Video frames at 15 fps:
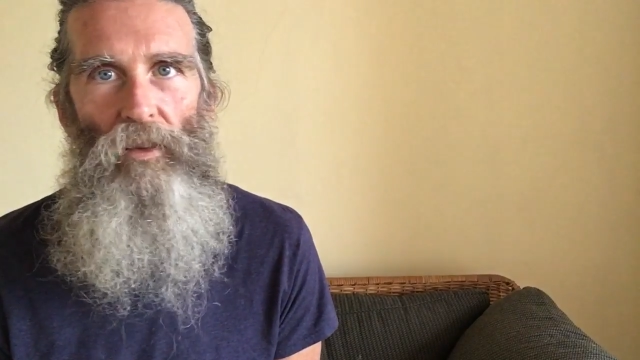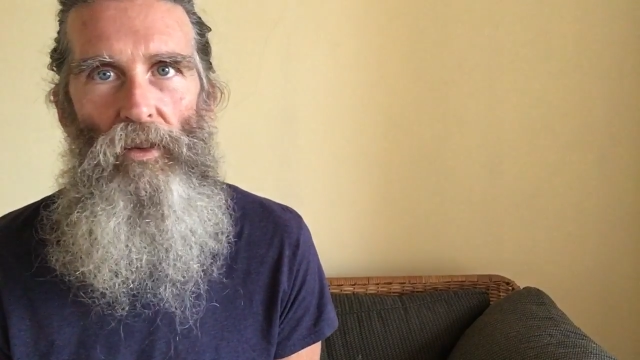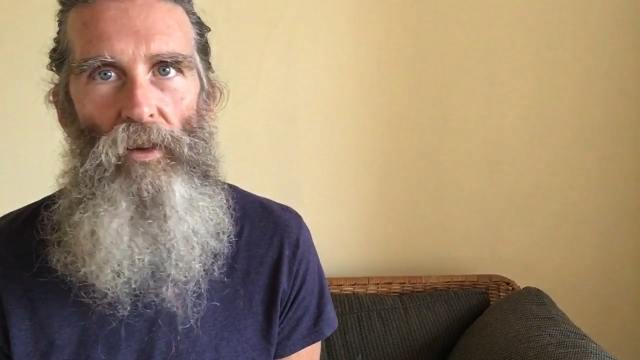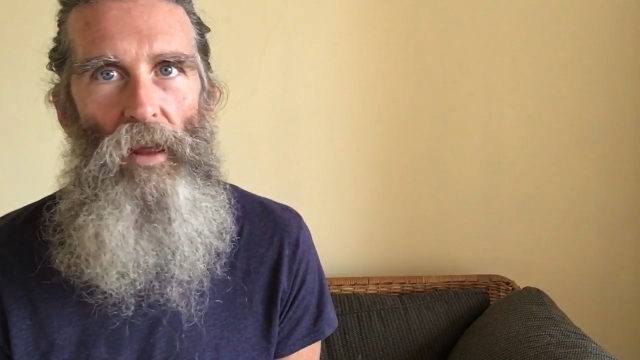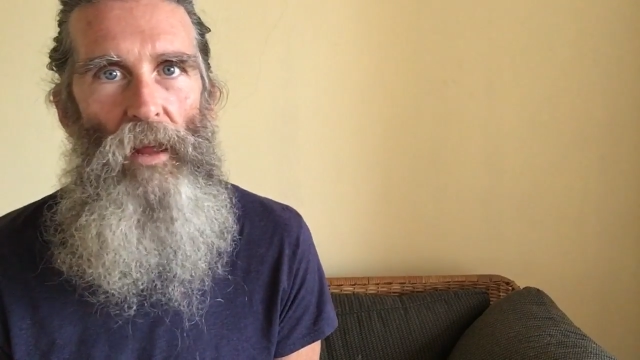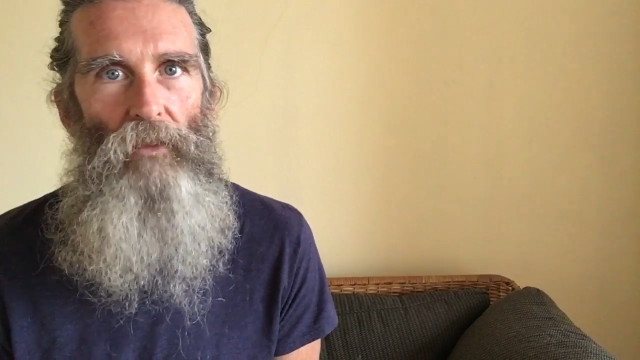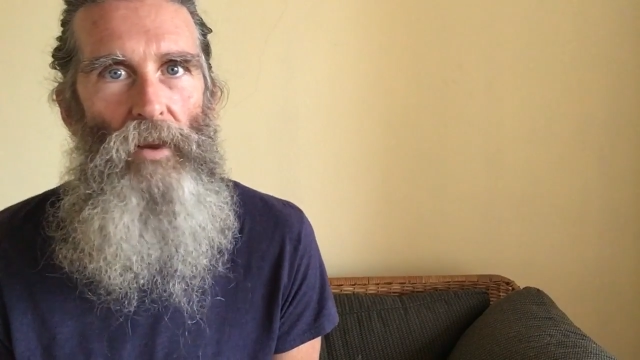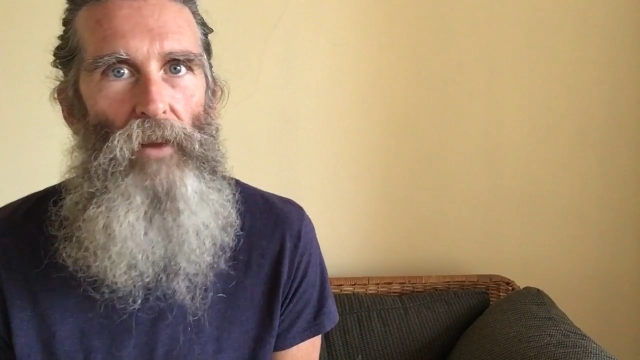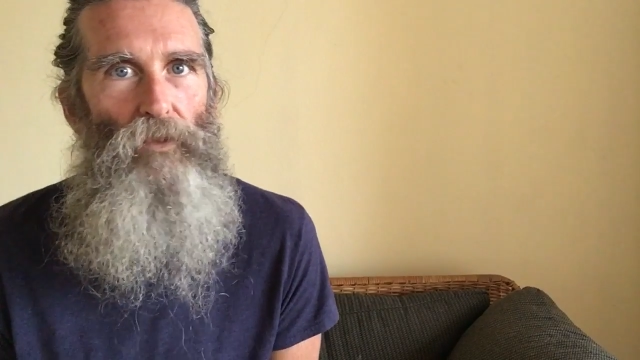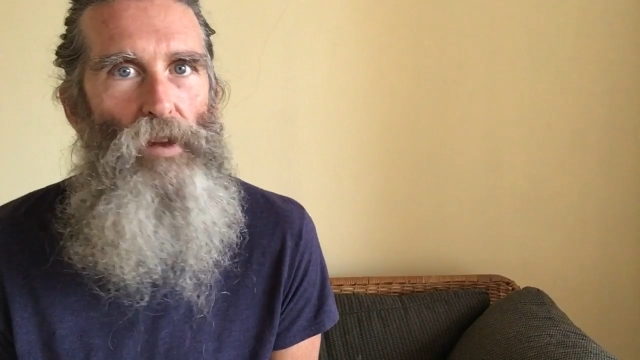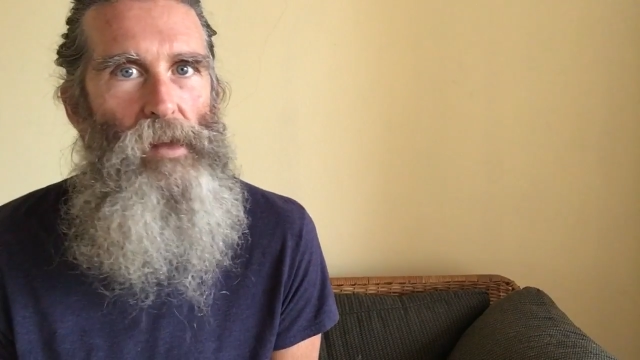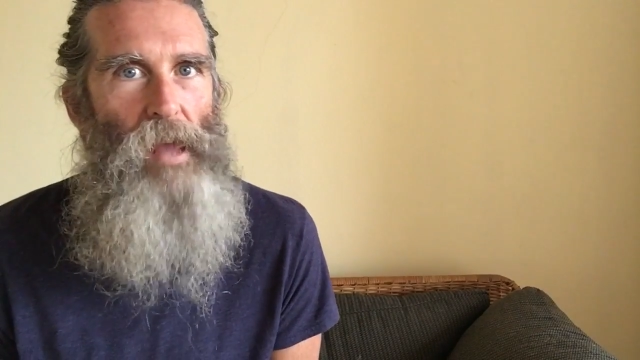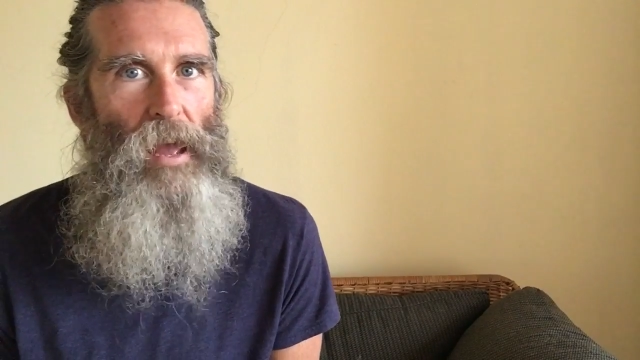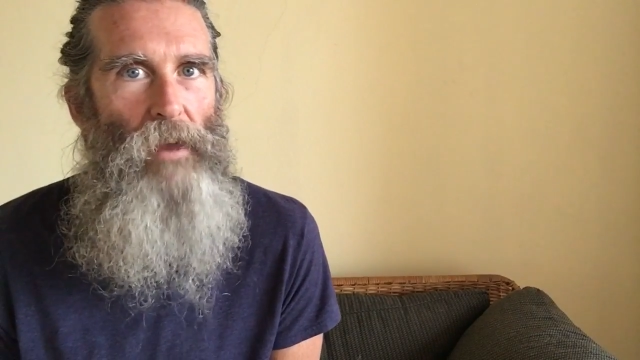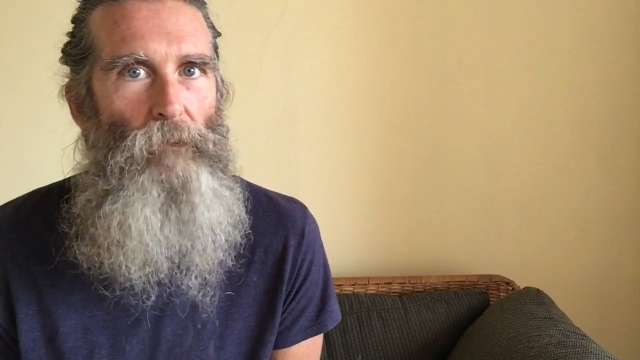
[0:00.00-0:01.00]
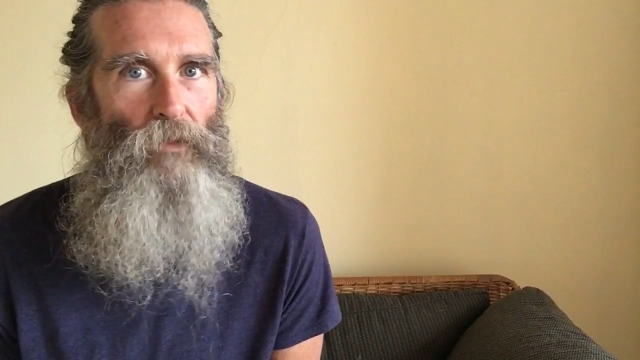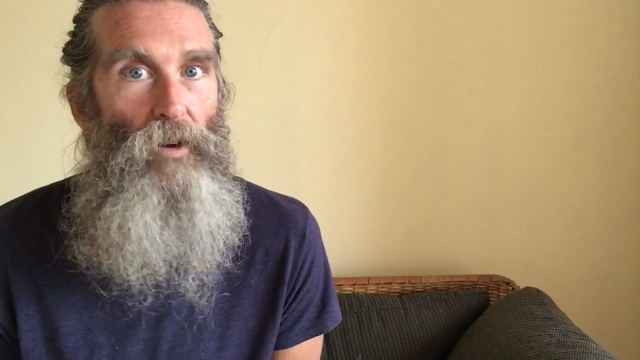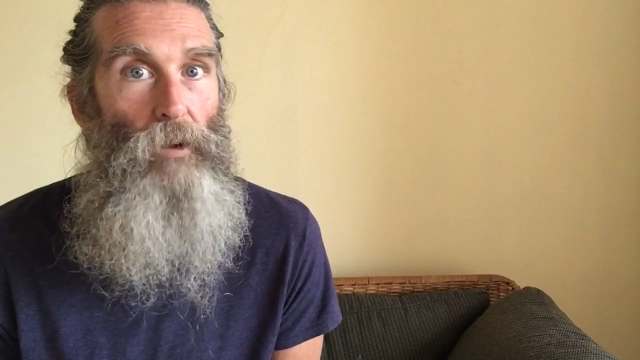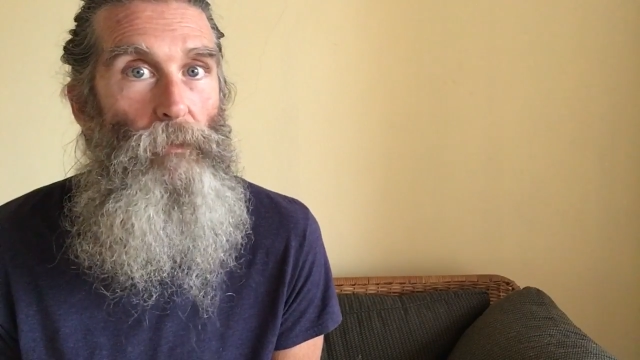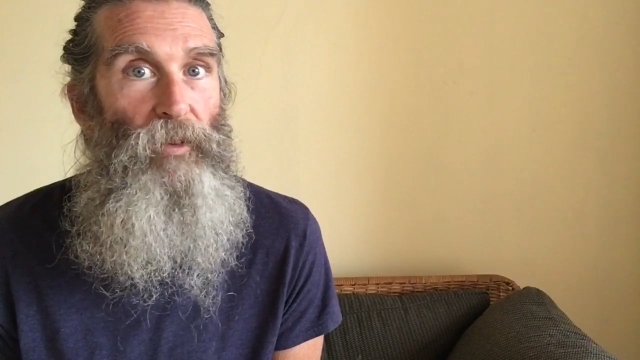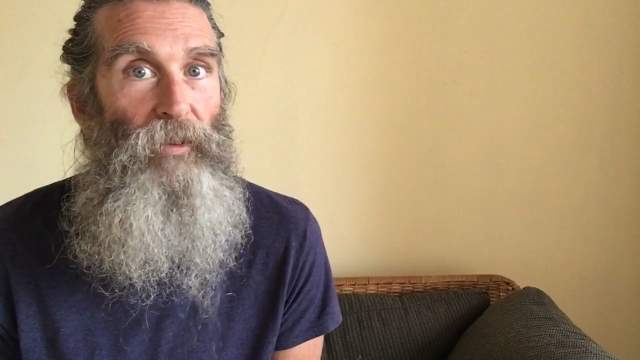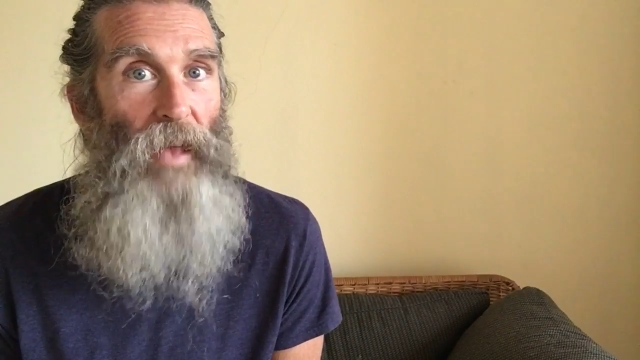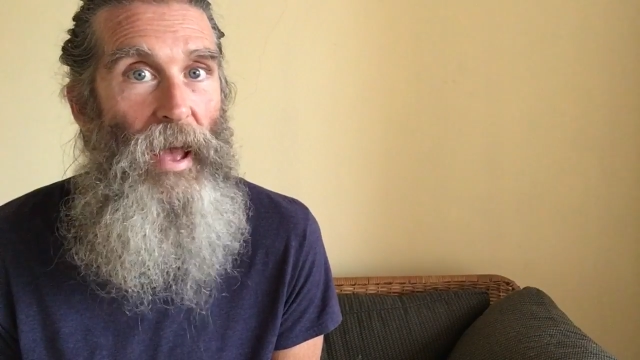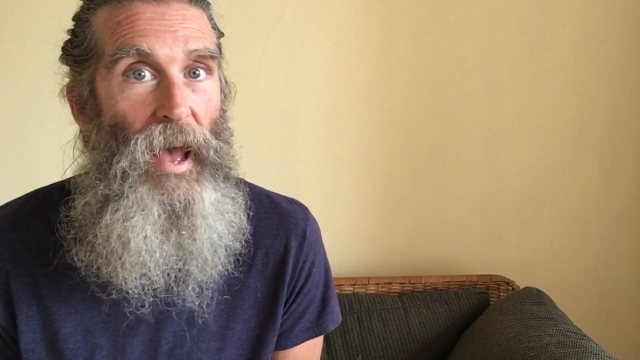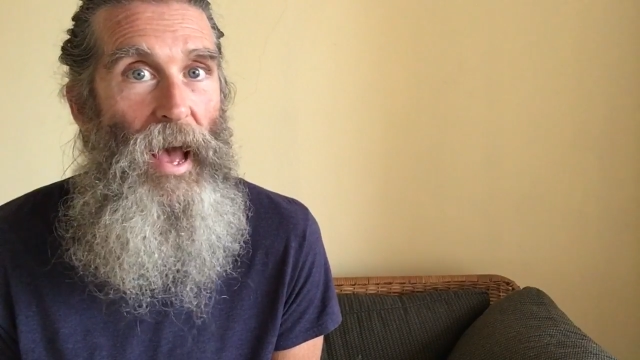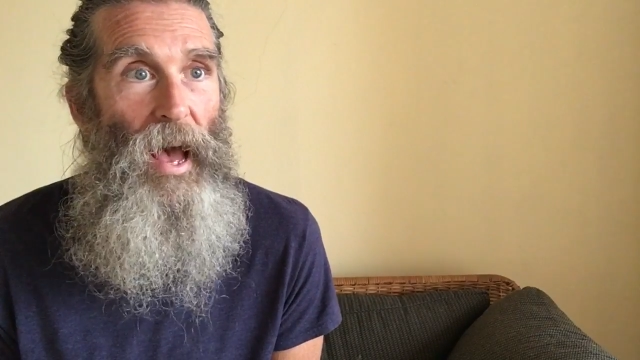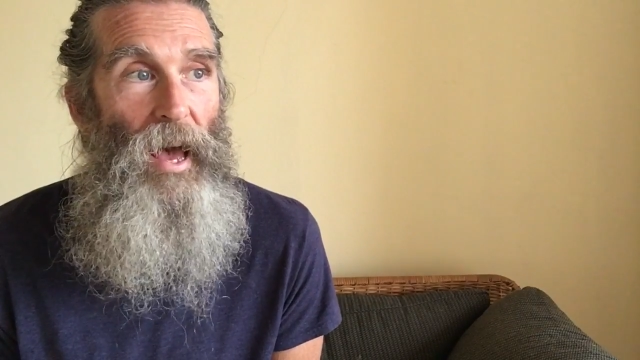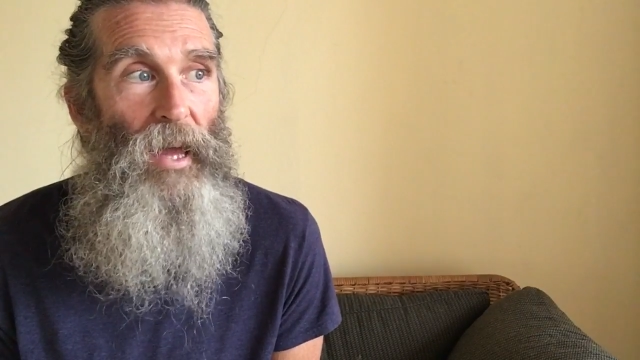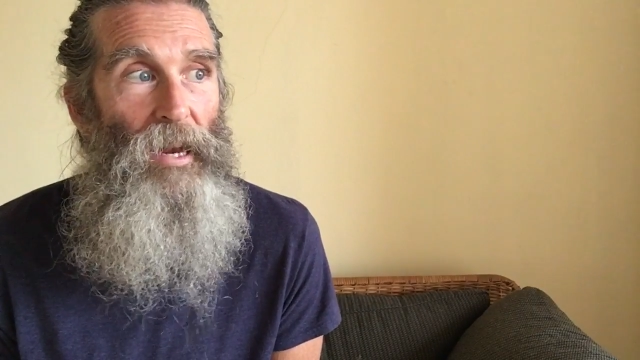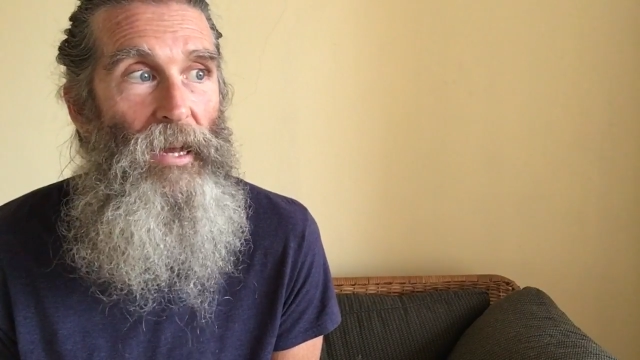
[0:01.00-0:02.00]
even if you came from
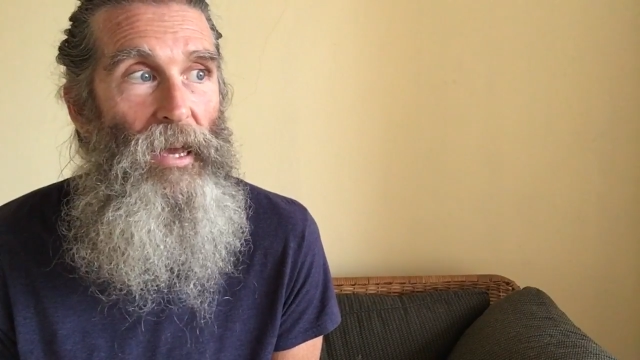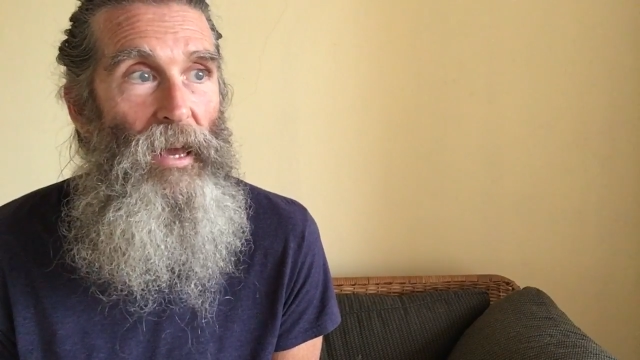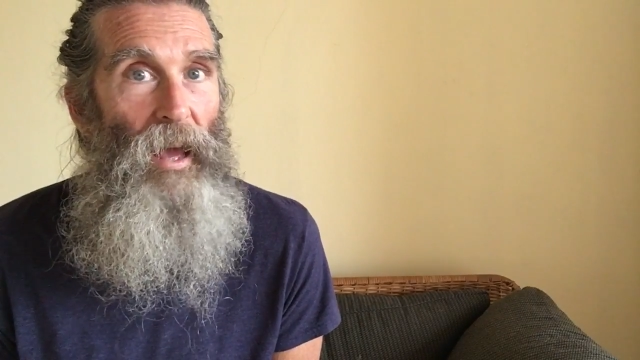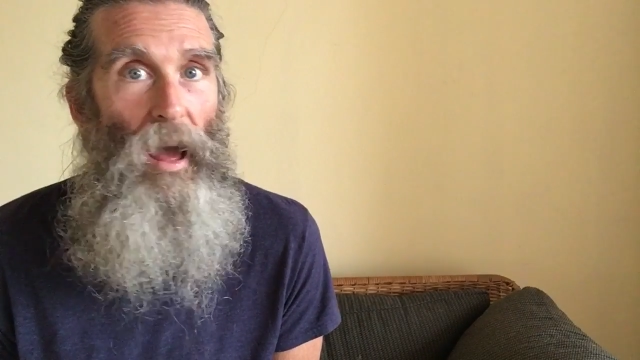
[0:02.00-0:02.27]
SAD,